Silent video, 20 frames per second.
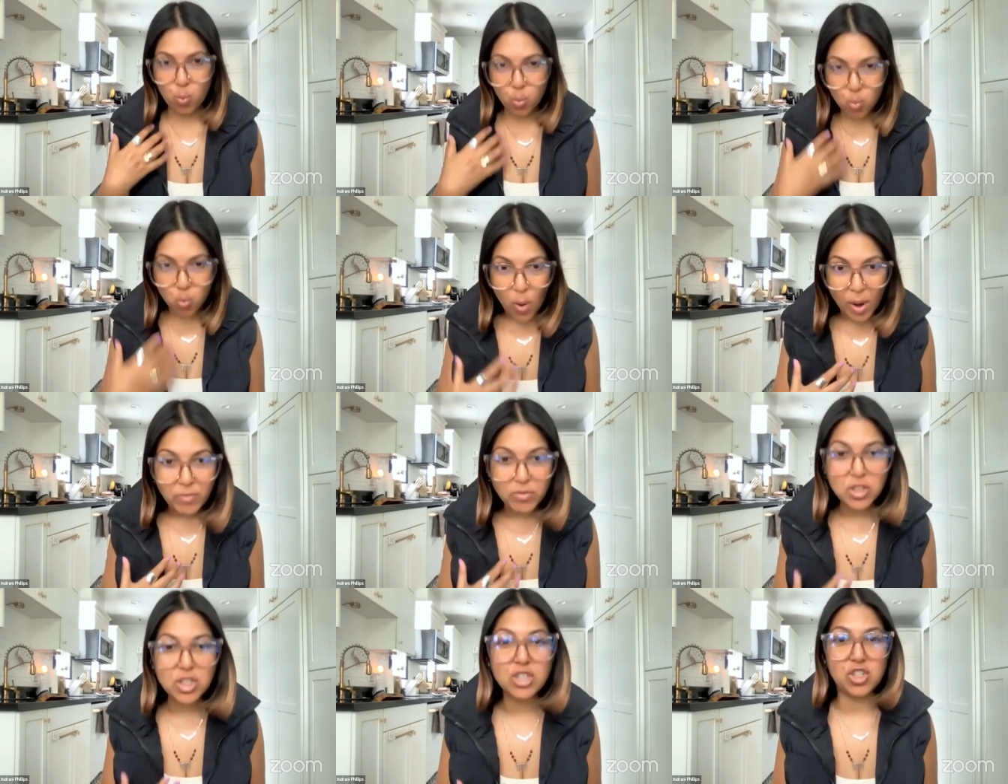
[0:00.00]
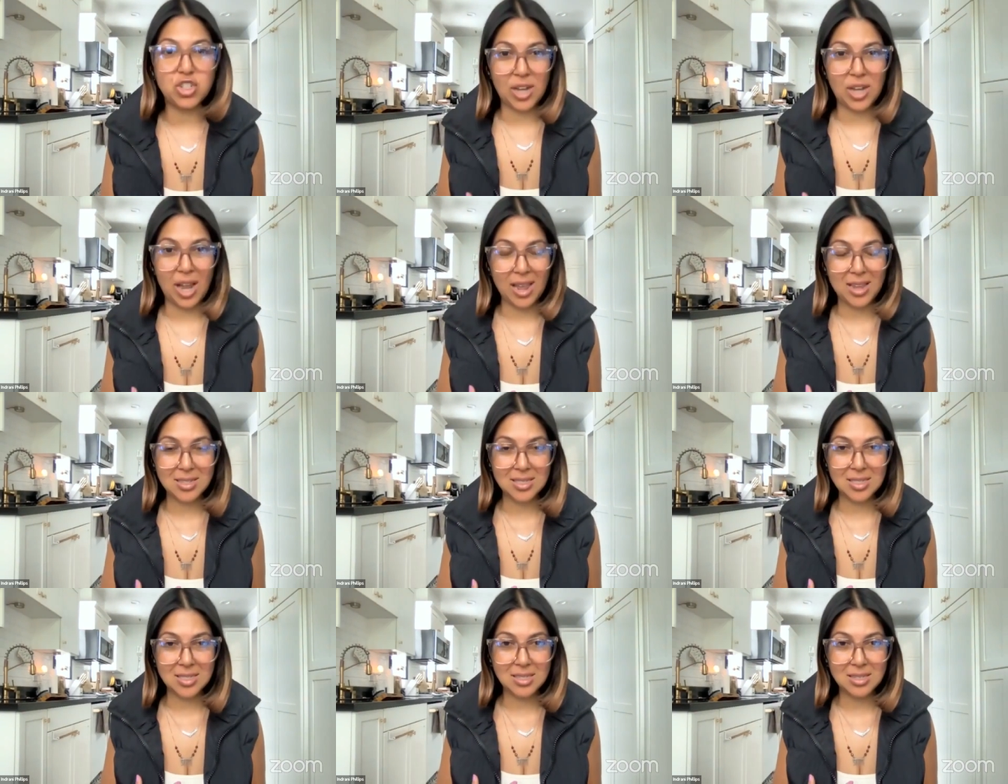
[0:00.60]

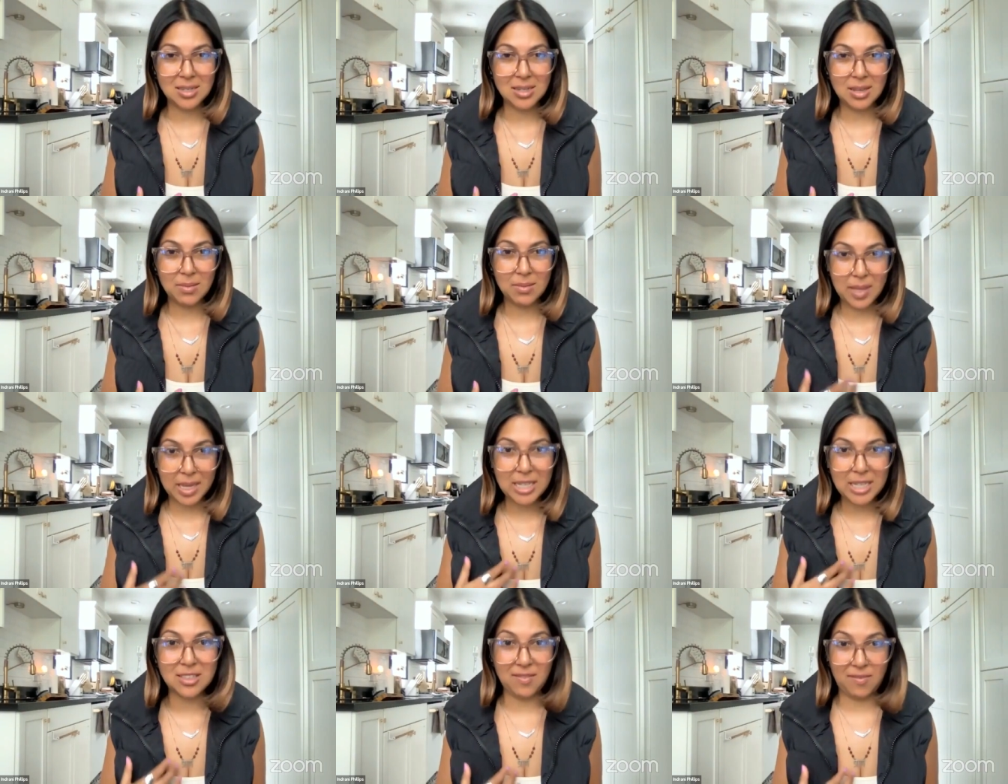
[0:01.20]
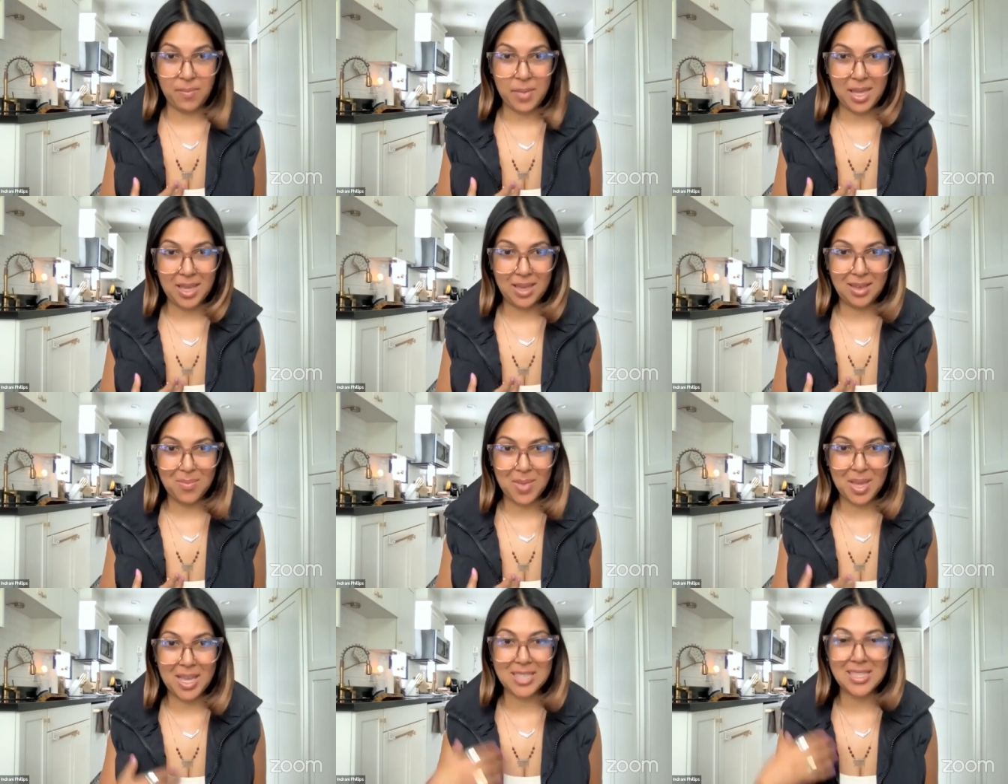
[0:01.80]
revolutionized because of
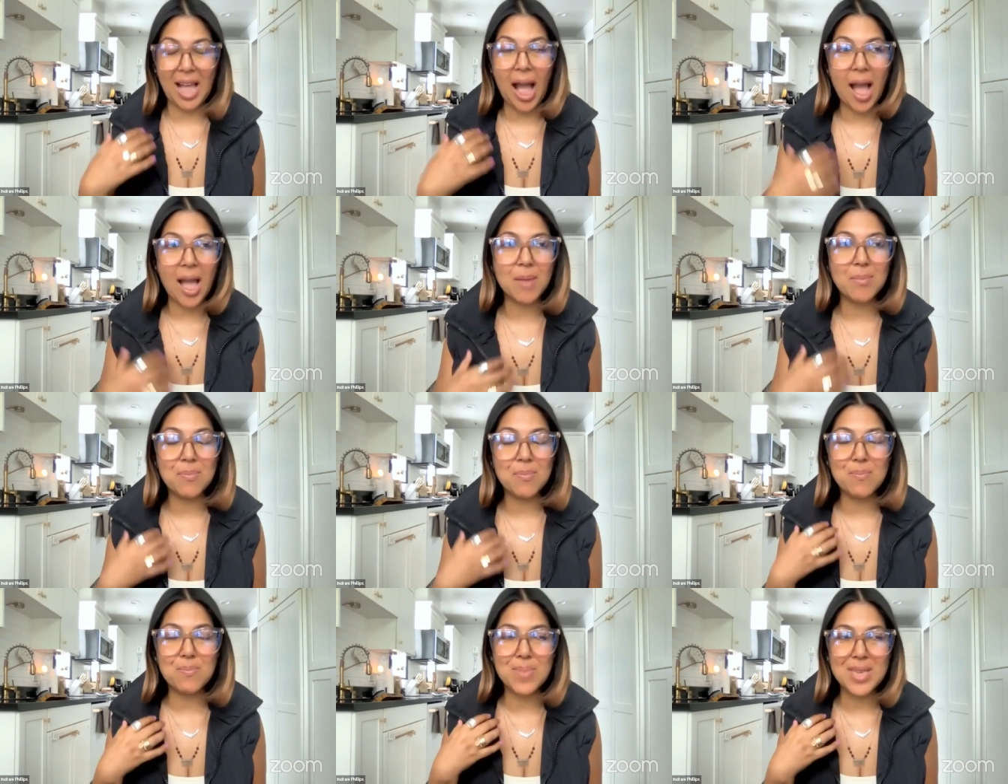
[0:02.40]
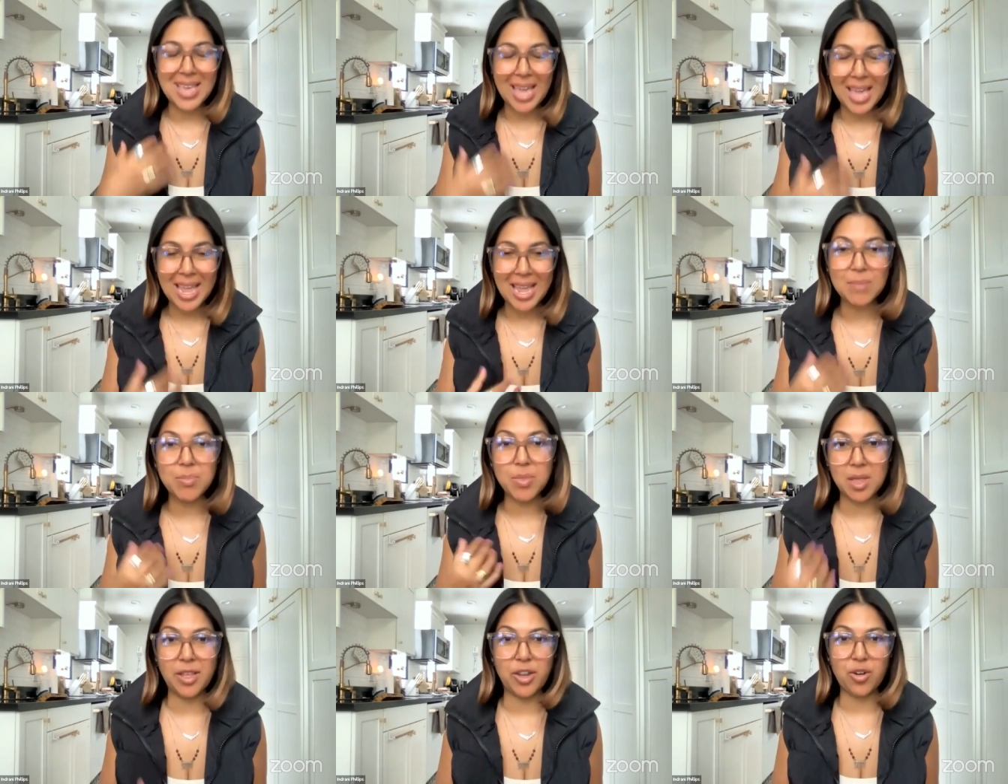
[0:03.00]
me, because I
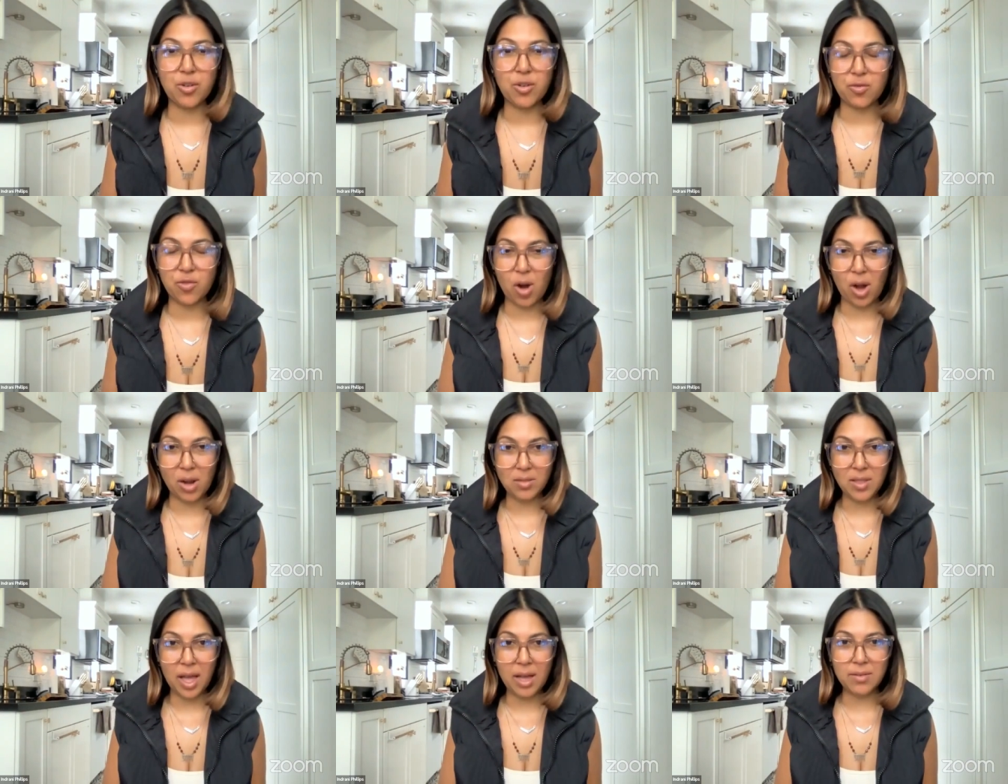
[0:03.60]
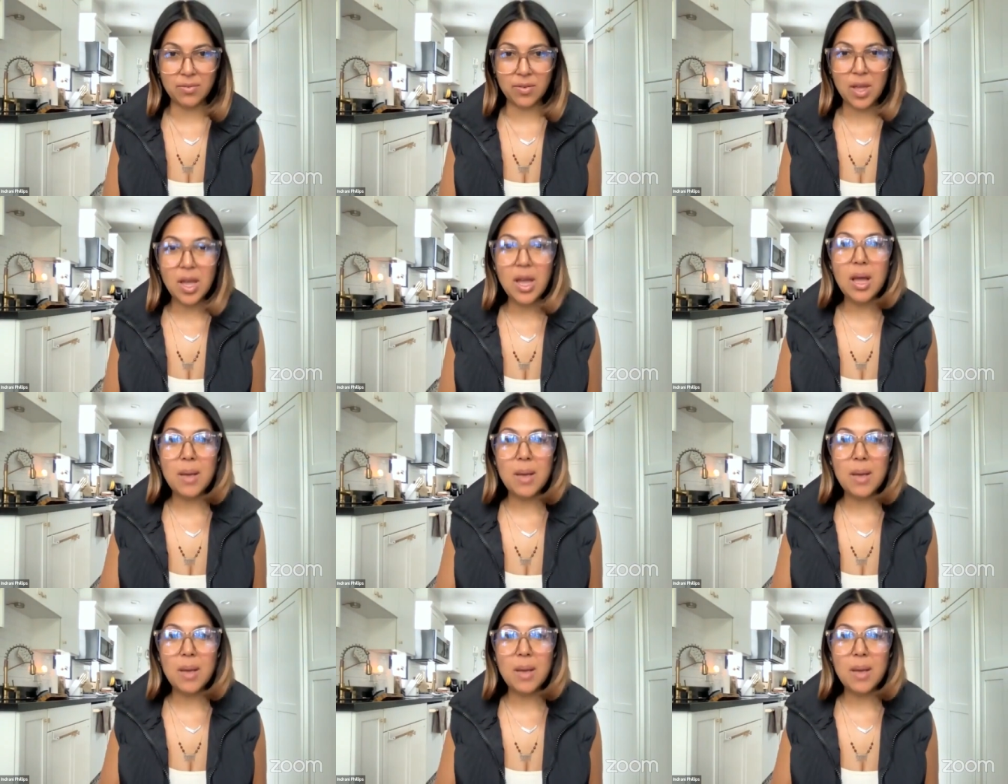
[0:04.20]
became the leader for our love,